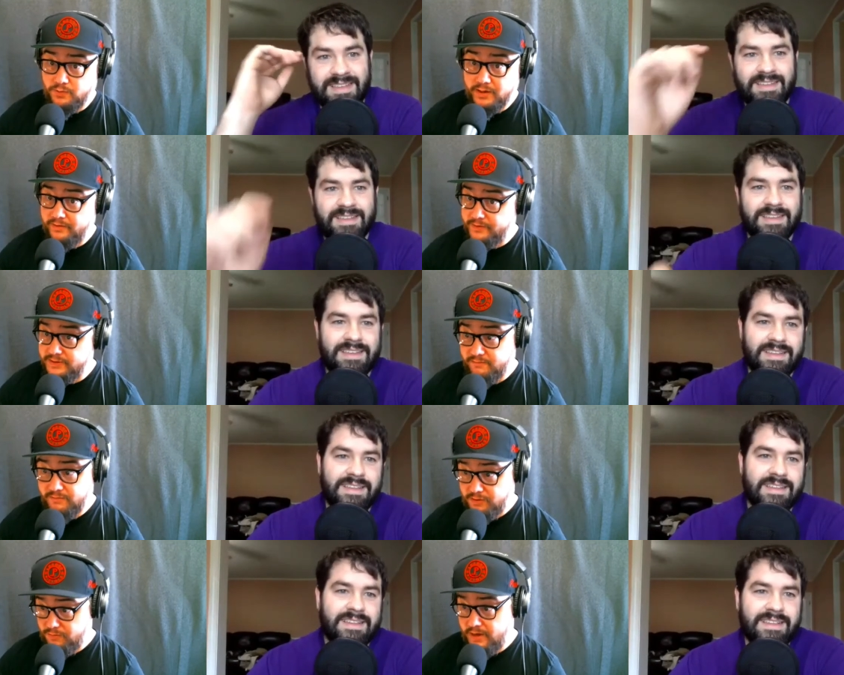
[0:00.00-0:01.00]
Speaker 1: relevant of
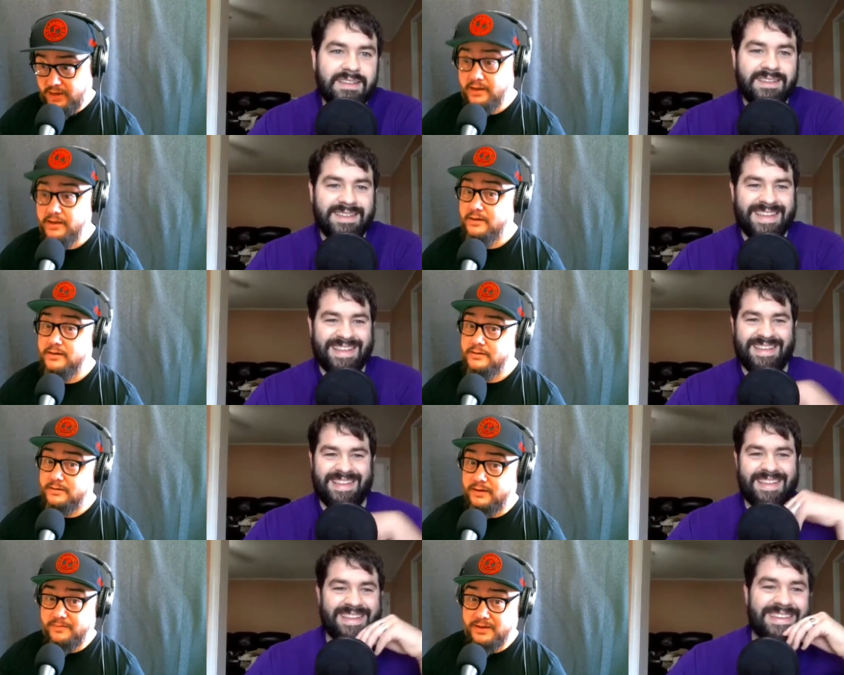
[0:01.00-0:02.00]
the three.
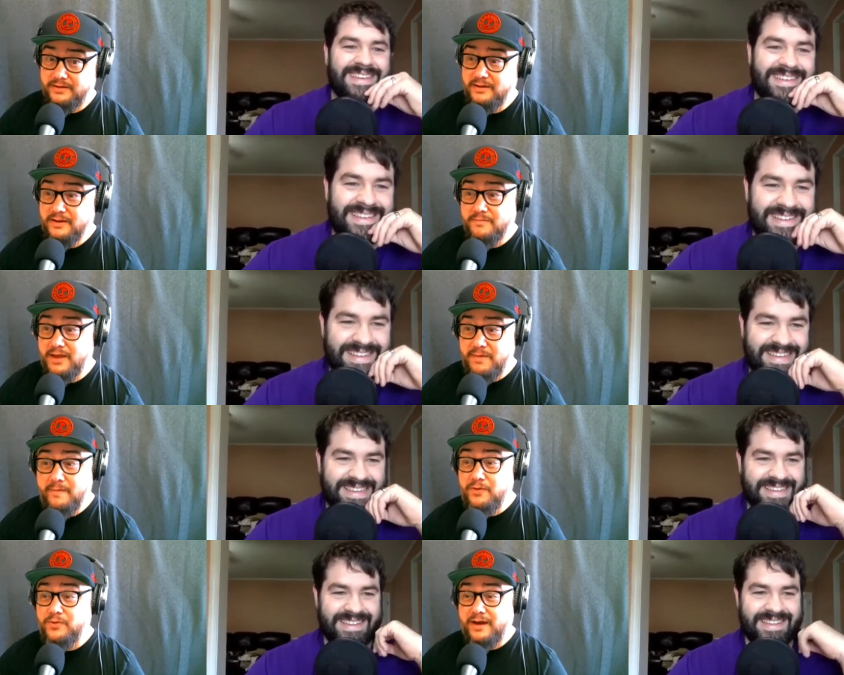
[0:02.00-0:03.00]
I mean, may, maybe
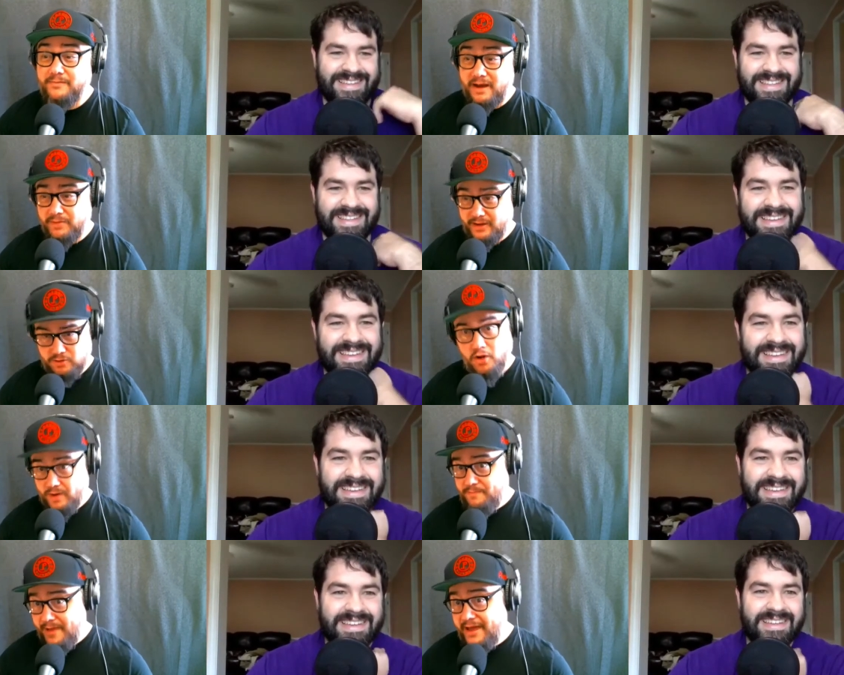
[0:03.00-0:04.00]
when I'm I'm like, no,
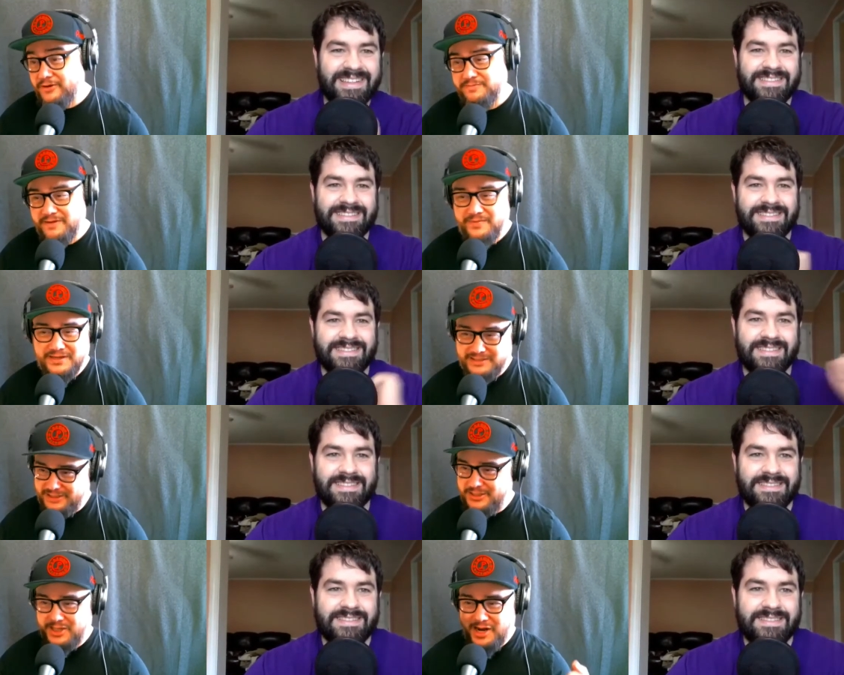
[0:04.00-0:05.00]
it matters. Maybe it's
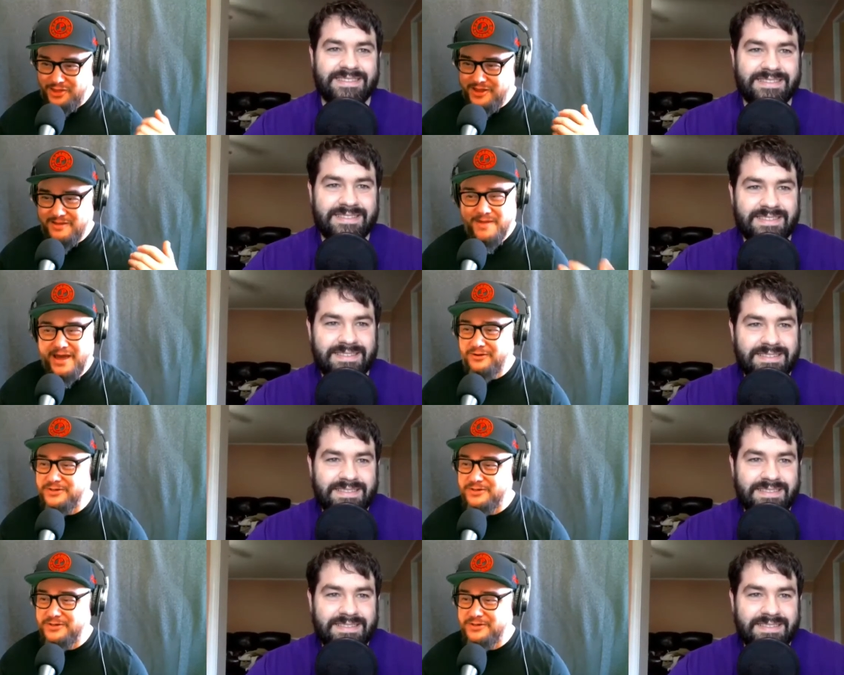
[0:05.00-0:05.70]
just that I think it matters